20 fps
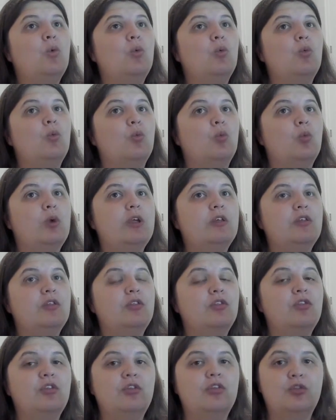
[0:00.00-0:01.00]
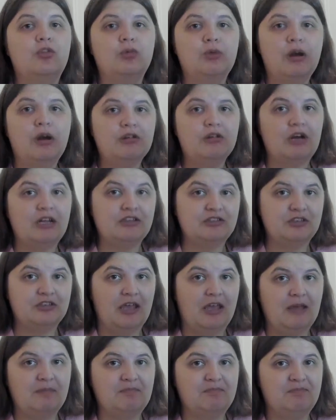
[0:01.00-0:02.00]
with the Rugrats
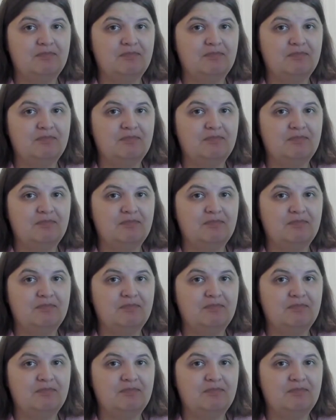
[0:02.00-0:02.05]
game.